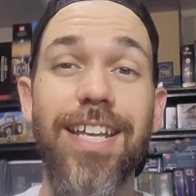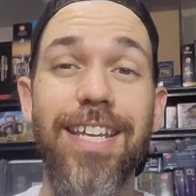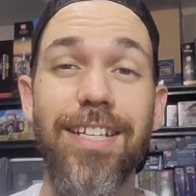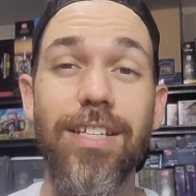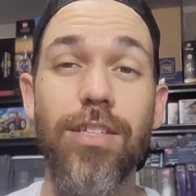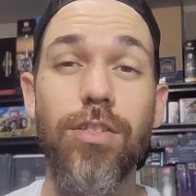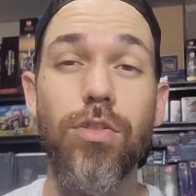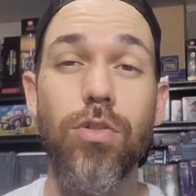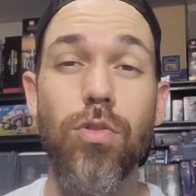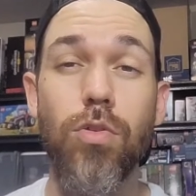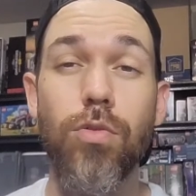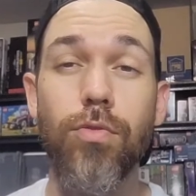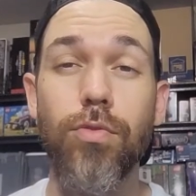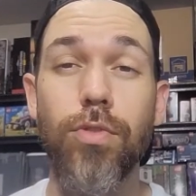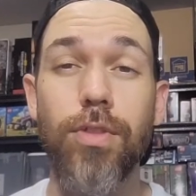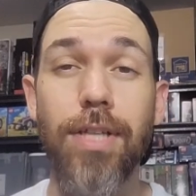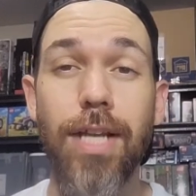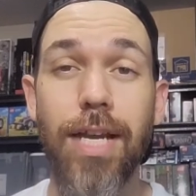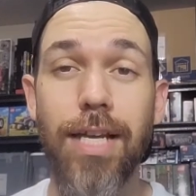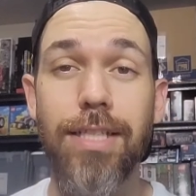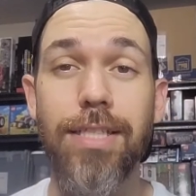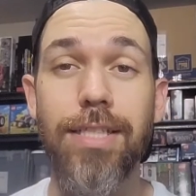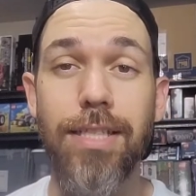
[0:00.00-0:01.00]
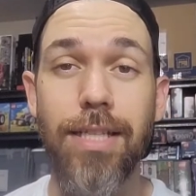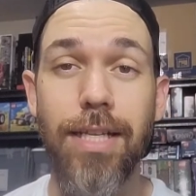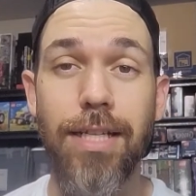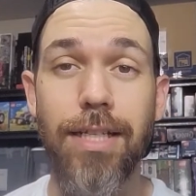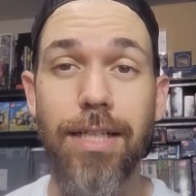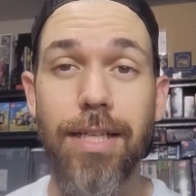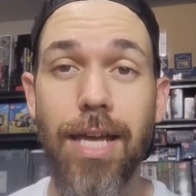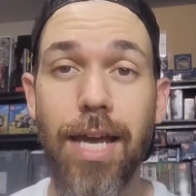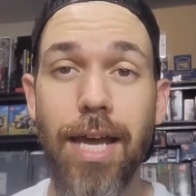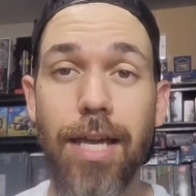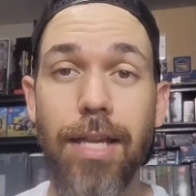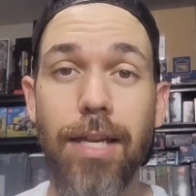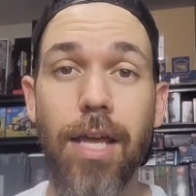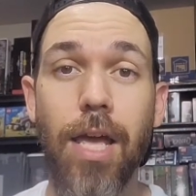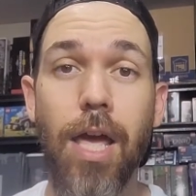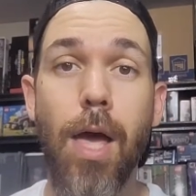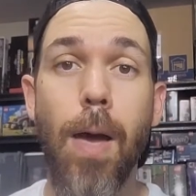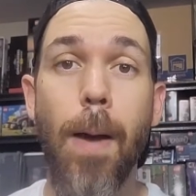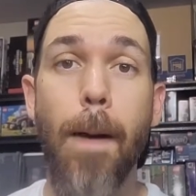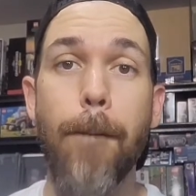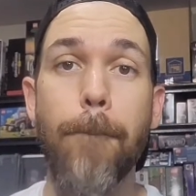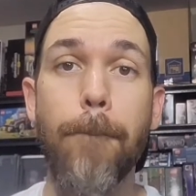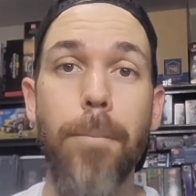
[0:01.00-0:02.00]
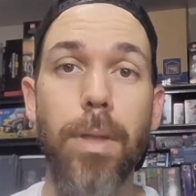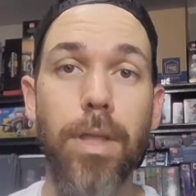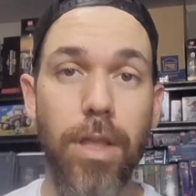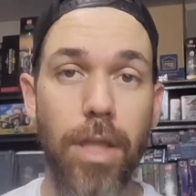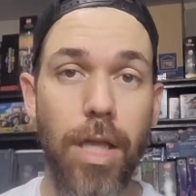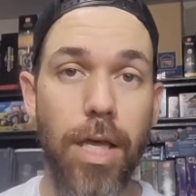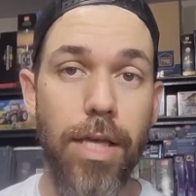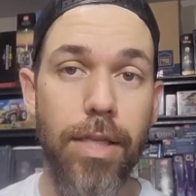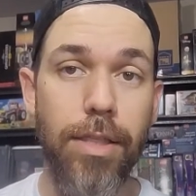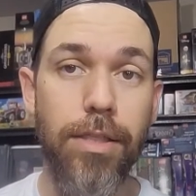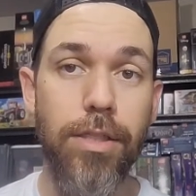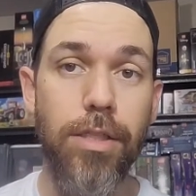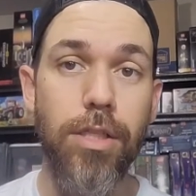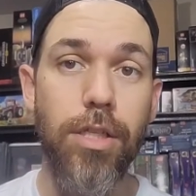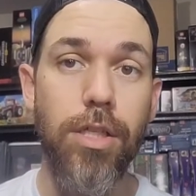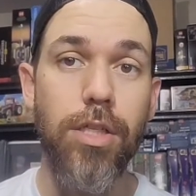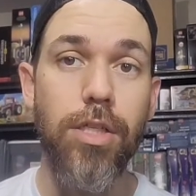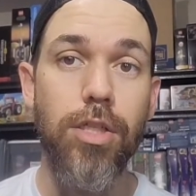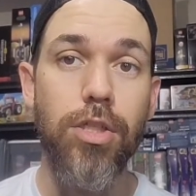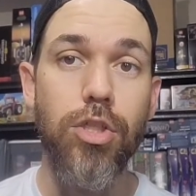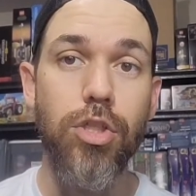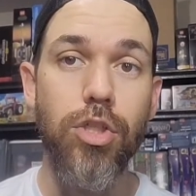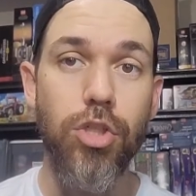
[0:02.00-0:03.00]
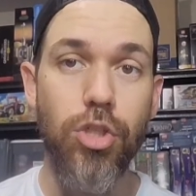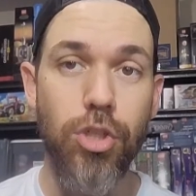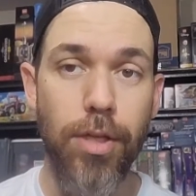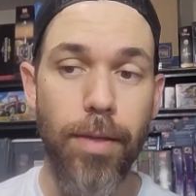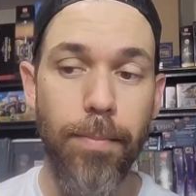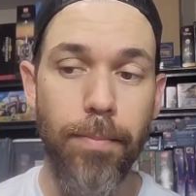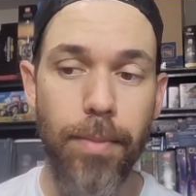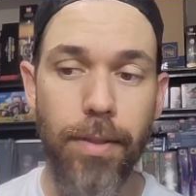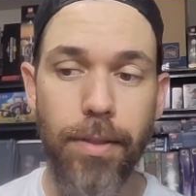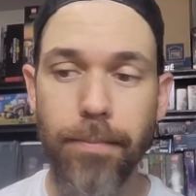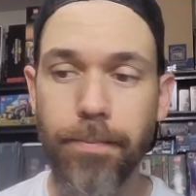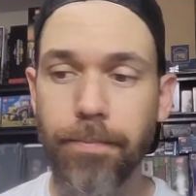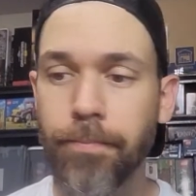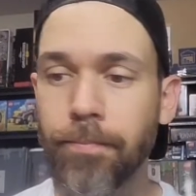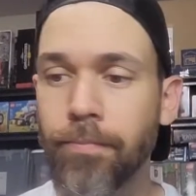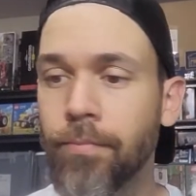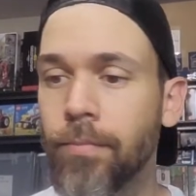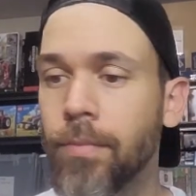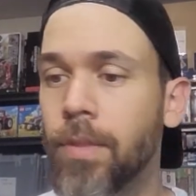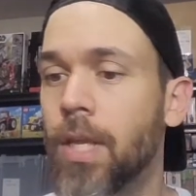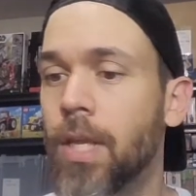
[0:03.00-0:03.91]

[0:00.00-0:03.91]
and it sold for $19.99 plus shipping.